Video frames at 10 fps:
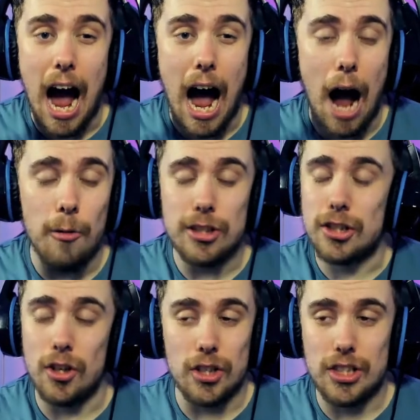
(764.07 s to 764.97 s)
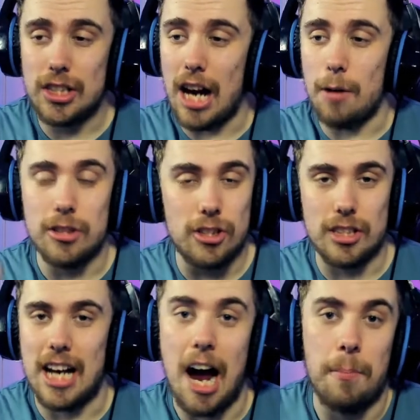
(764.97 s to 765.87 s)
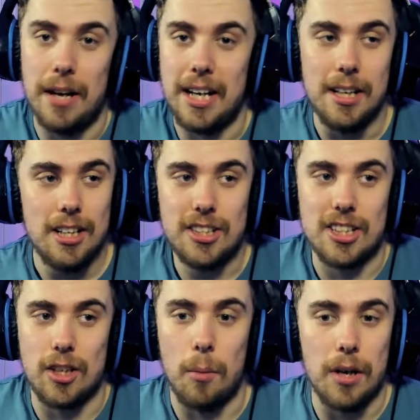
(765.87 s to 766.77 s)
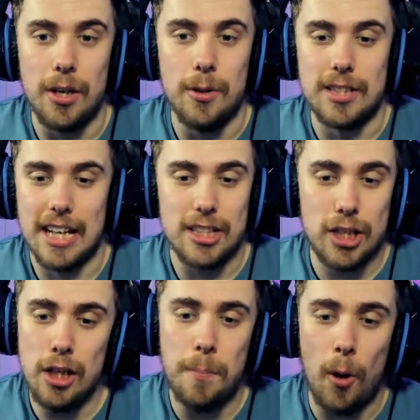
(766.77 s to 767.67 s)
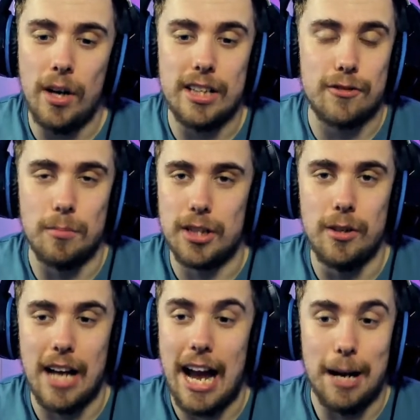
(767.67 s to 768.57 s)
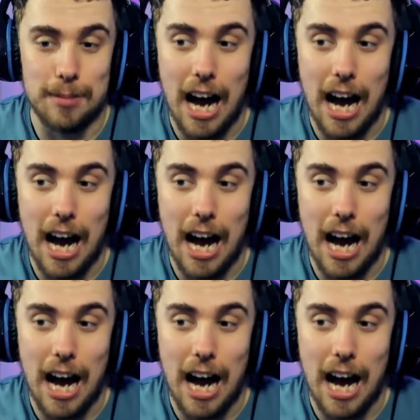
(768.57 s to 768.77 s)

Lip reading: I was just happy to stop losing. 2 points from 2 games.